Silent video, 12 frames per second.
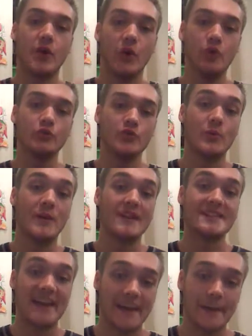the old U
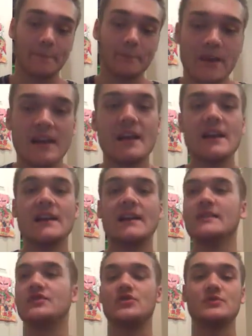S A.
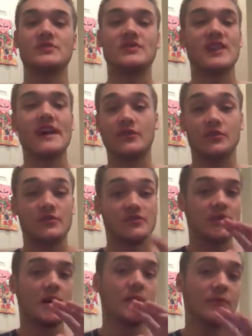In this new society,
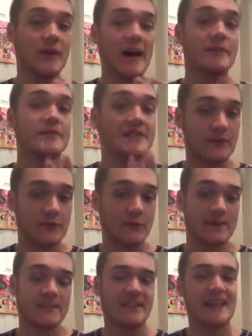there's five
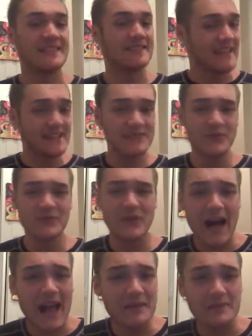different, I think it's
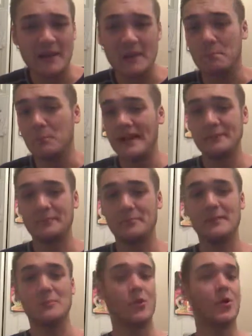five, it might
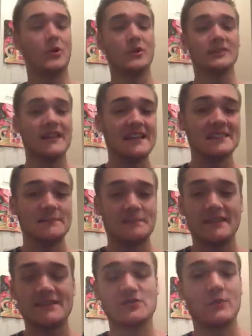be more or less,
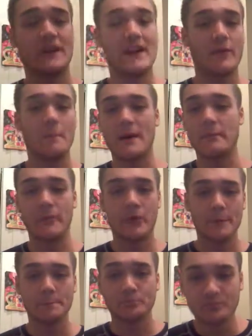but this is what I
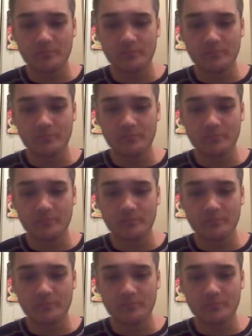remember.